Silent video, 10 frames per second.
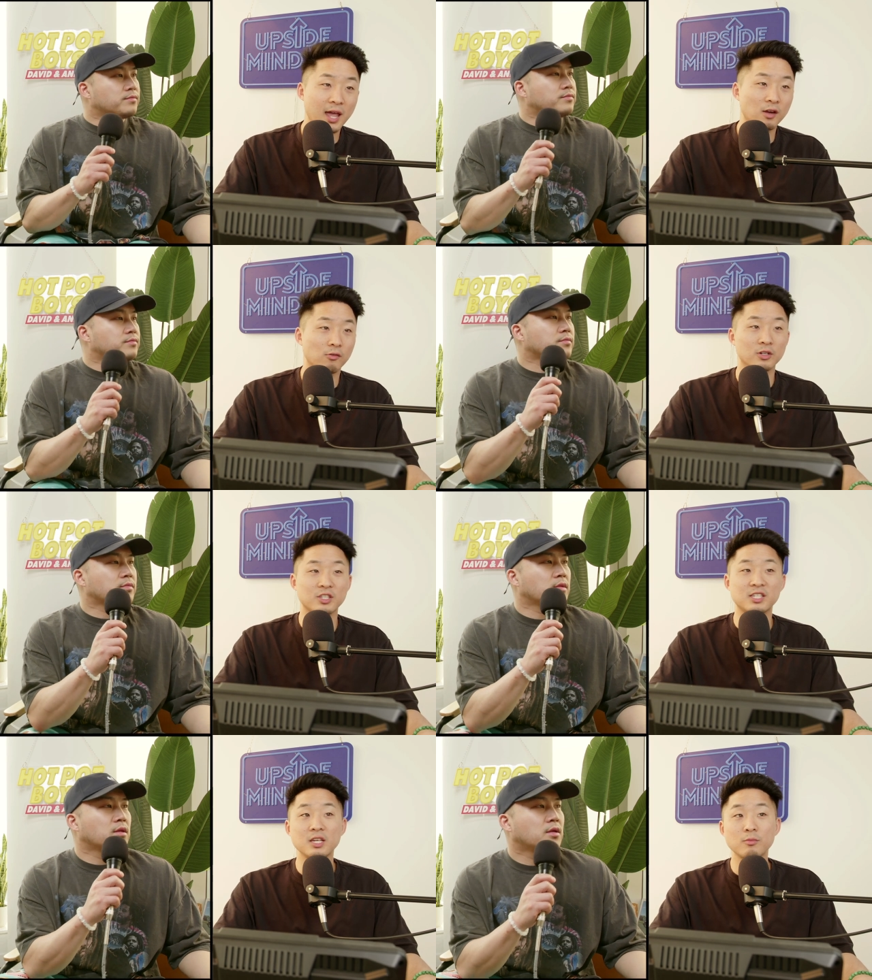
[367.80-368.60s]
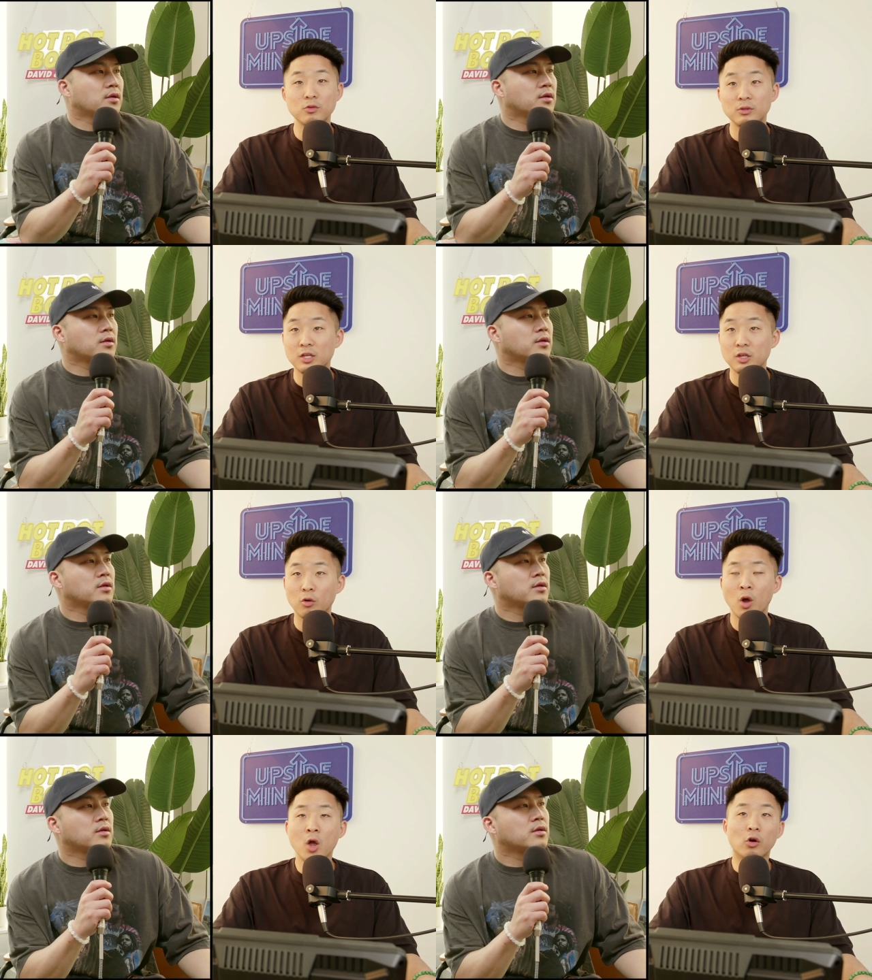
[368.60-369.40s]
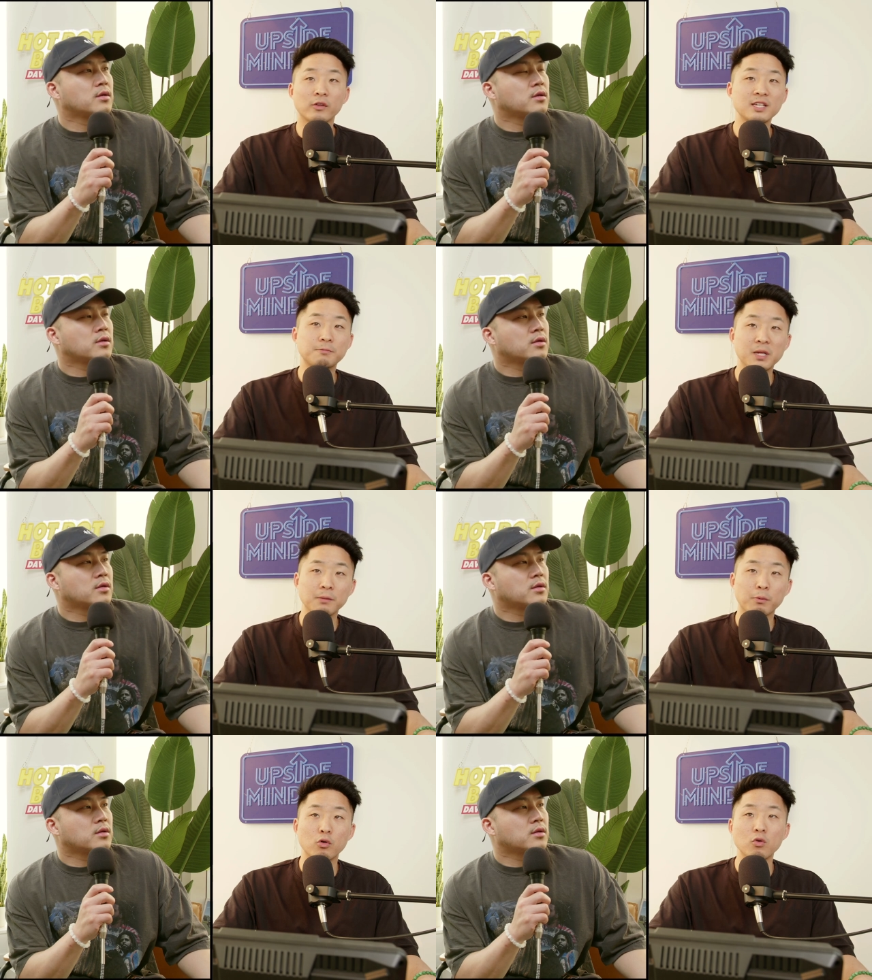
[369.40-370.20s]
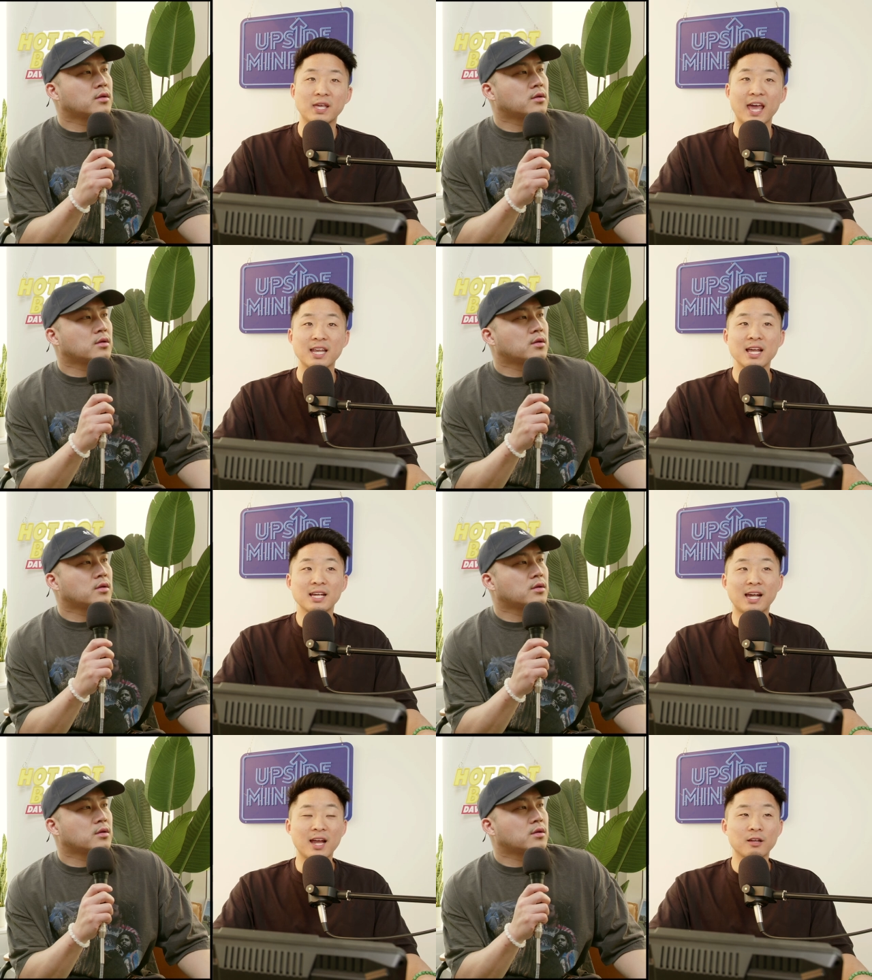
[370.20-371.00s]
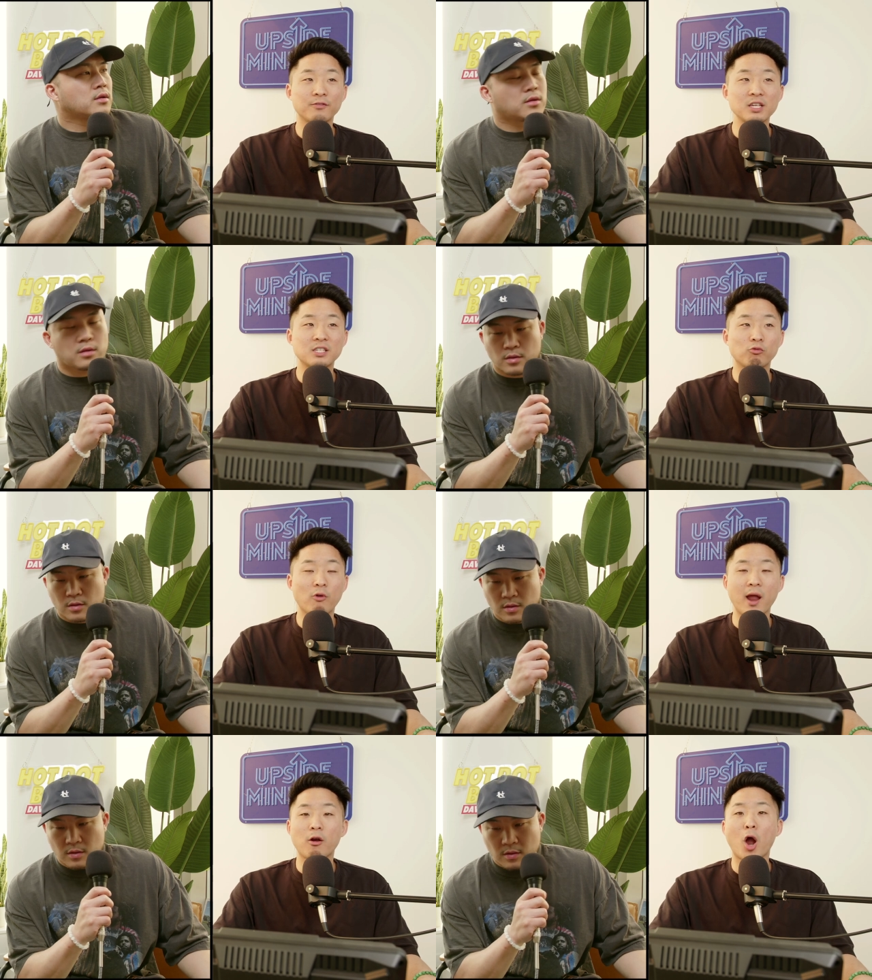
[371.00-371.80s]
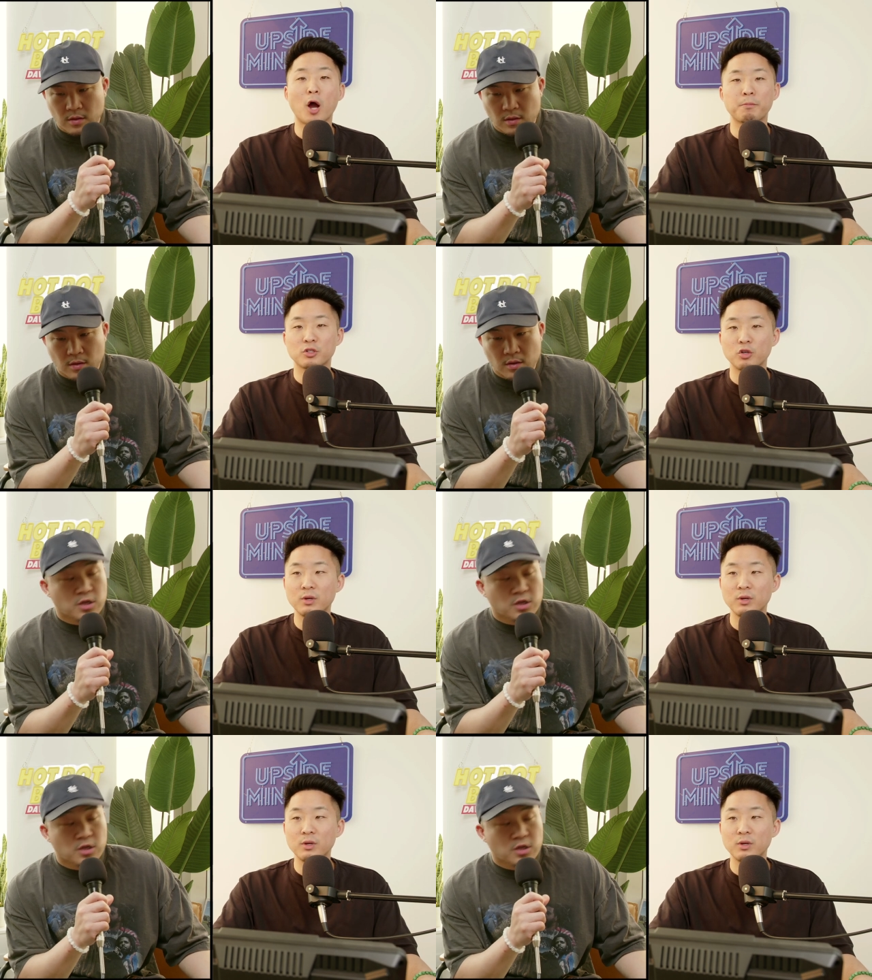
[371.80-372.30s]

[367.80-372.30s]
Speaker 1: or a Simu Liu or these people who get kind of these rare opportunities.